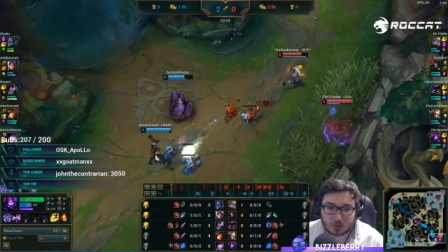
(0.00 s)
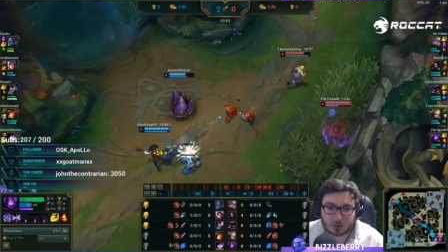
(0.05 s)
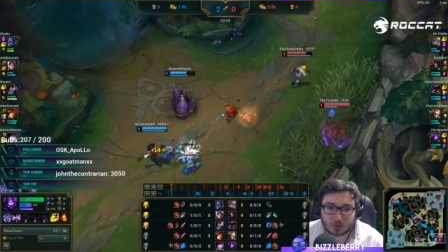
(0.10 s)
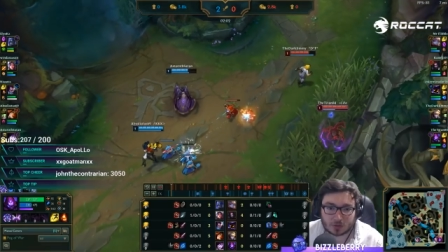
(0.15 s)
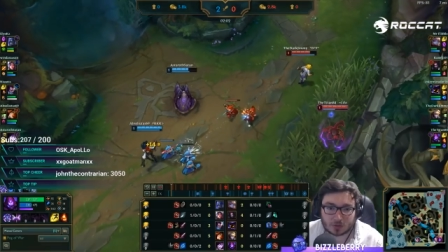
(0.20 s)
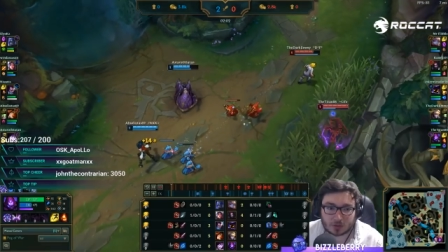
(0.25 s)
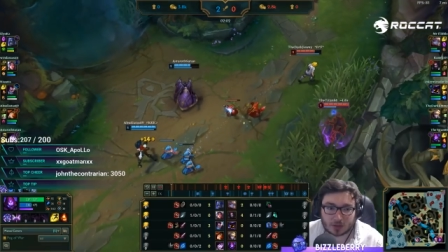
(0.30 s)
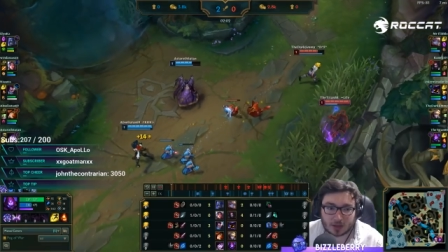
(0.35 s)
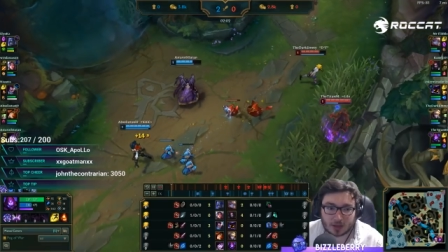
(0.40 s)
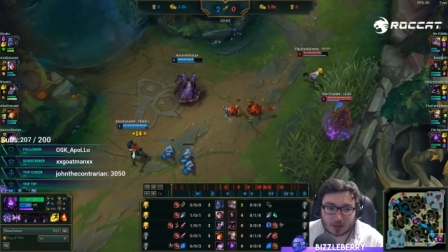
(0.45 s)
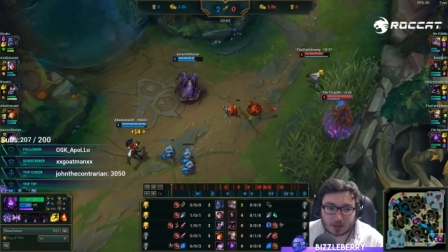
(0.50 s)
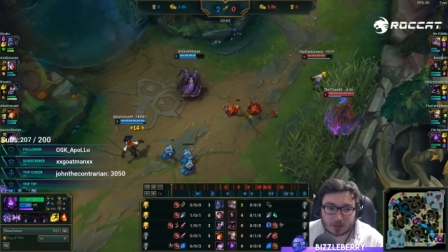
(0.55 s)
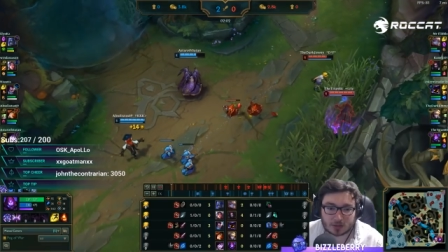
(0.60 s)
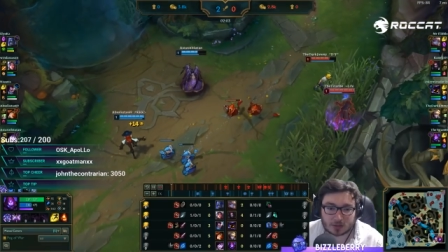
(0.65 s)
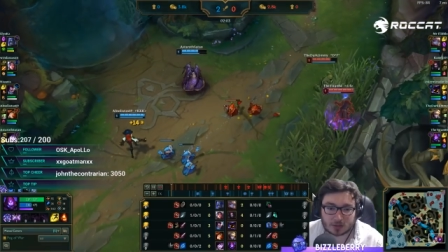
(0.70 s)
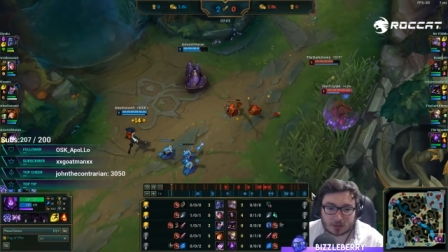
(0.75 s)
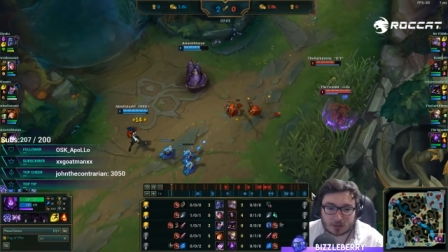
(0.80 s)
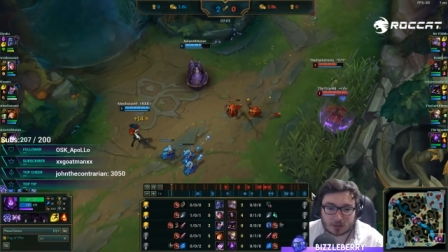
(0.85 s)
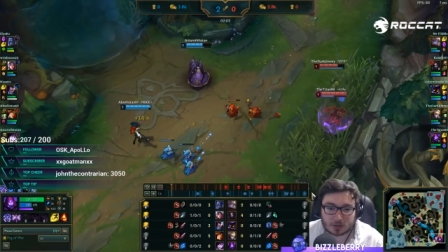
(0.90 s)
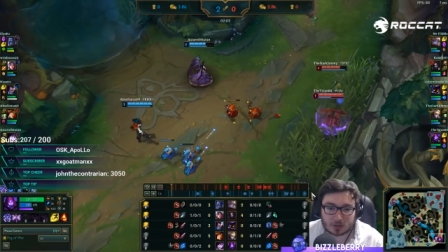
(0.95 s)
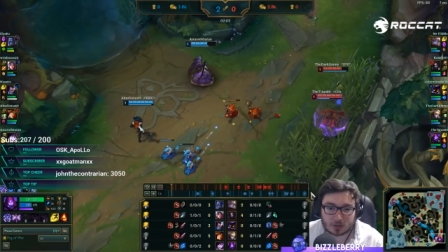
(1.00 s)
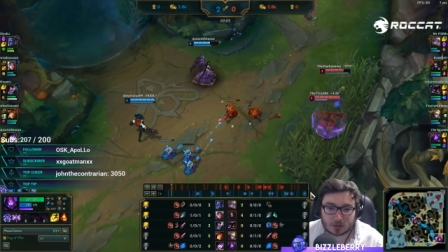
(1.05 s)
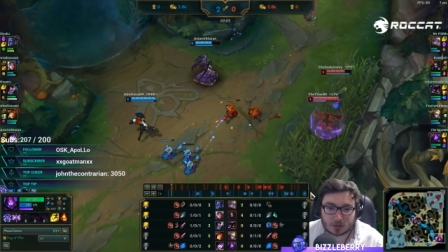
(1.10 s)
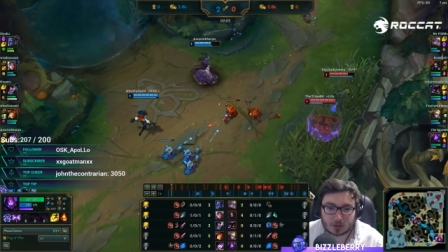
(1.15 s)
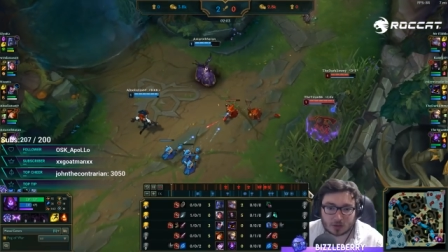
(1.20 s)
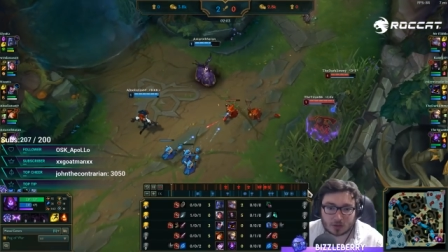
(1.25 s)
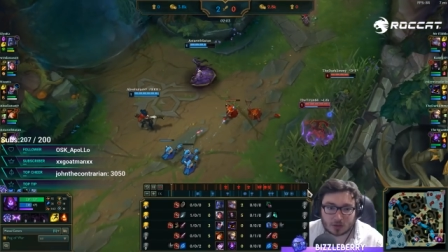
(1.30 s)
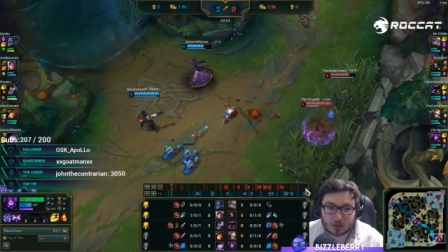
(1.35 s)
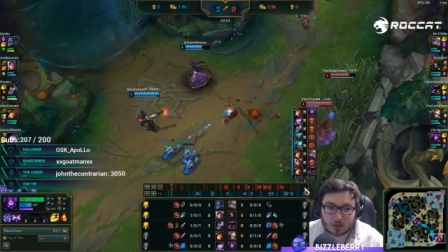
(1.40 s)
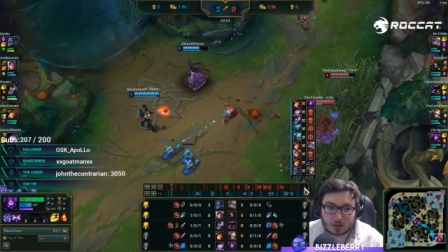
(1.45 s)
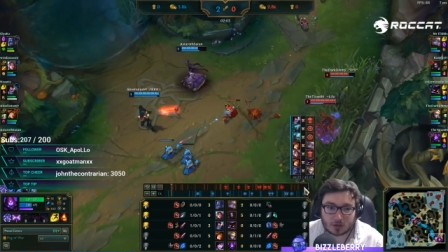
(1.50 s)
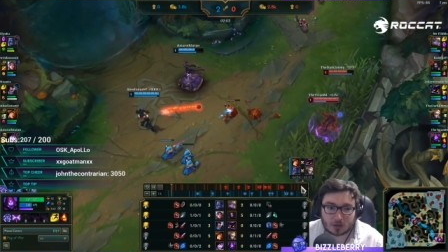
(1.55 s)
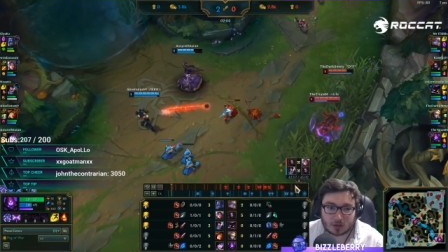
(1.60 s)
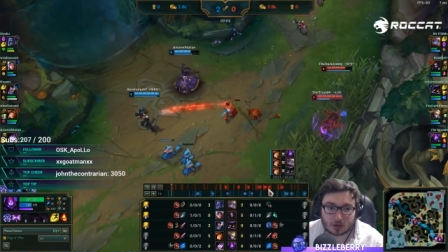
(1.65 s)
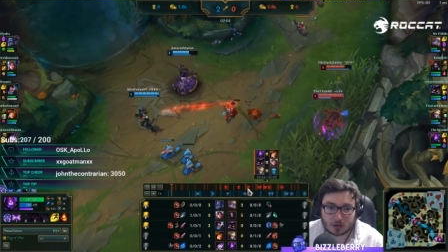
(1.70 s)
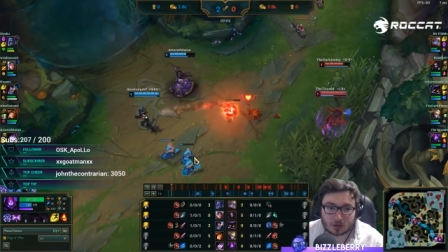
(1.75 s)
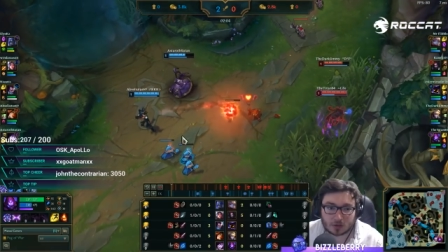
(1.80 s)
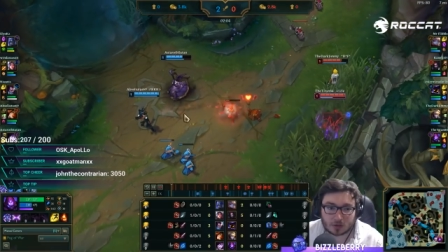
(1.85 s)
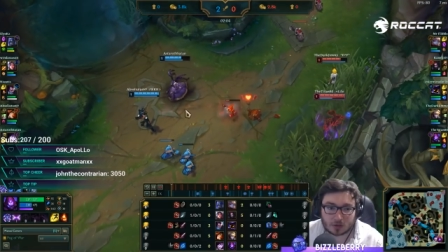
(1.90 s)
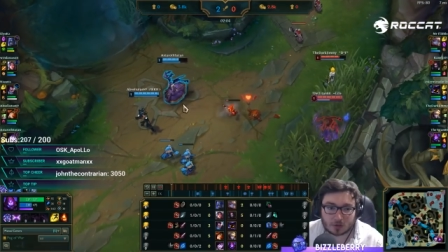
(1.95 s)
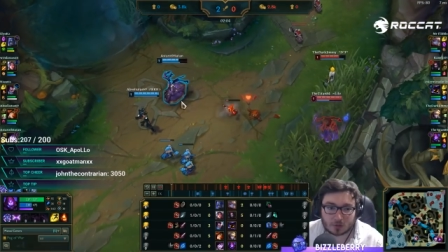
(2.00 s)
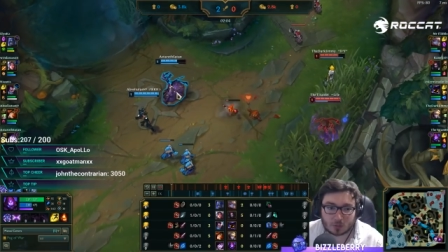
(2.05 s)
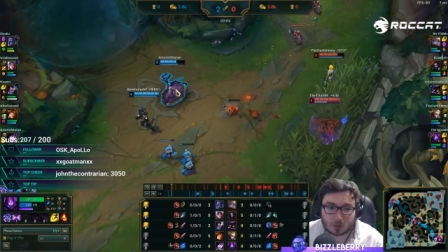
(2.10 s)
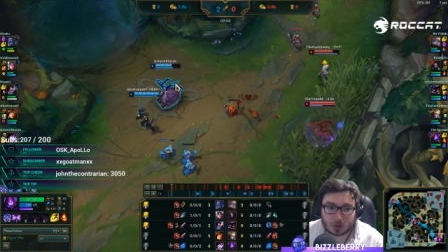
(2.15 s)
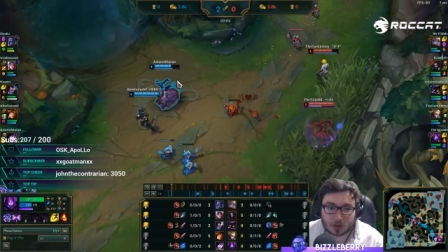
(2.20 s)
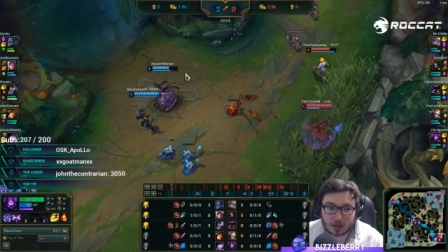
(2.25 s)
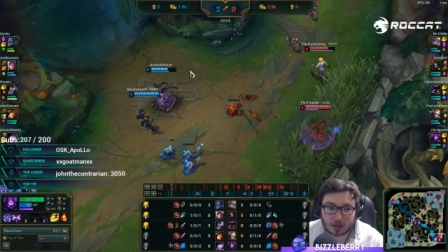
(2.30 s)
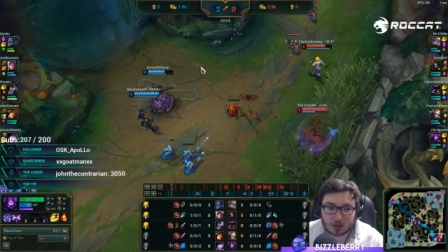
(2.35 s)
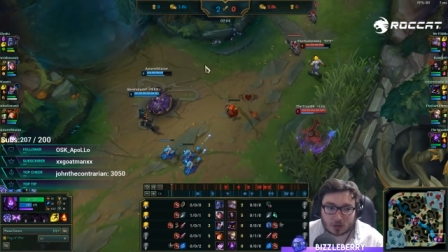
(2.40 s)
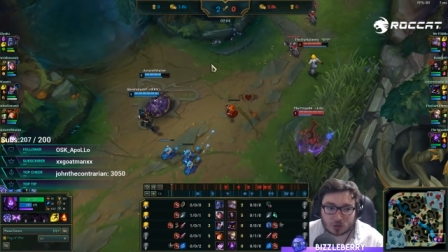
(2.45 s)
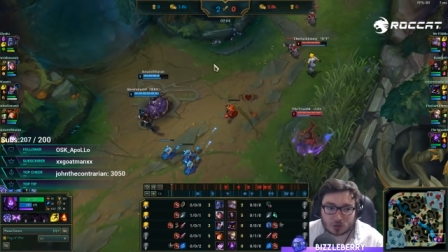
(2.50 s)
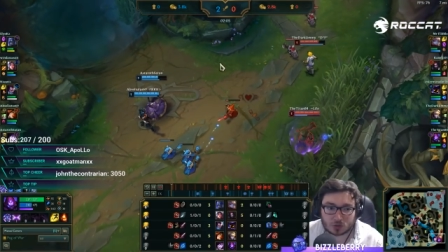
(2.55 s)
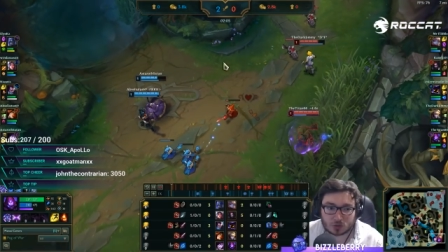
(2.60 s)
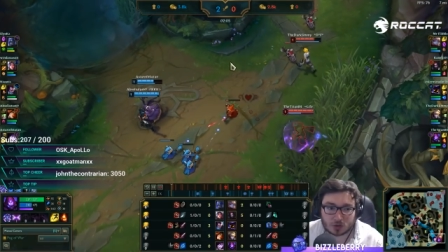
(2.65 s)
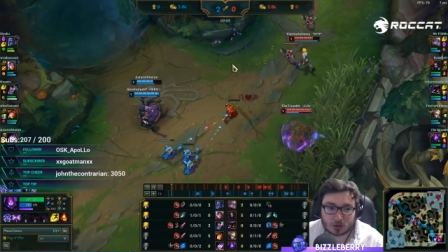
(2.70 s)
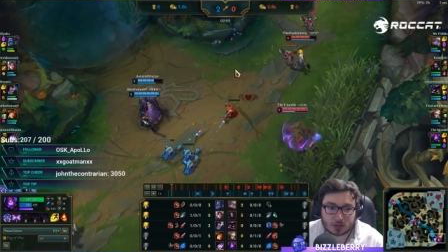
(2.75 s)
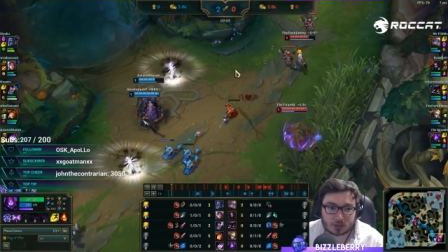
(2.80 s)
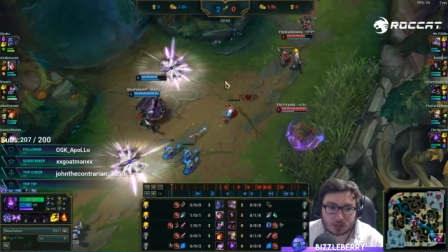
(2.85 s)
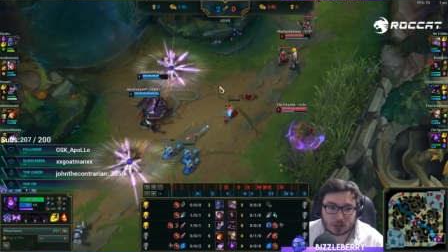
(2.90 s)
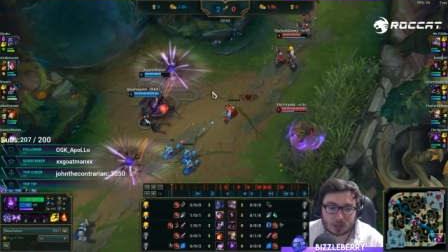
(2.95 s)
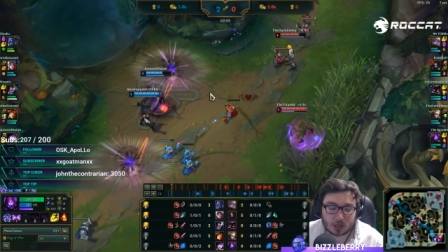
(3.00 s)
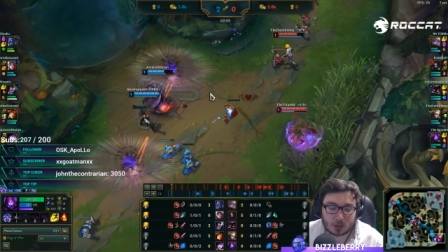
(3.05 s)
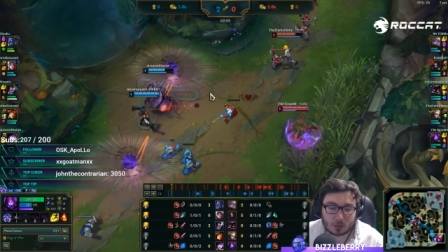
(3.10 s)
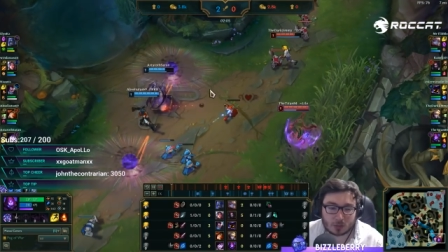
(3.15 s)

in front of the Ez. Like if this Morgana tries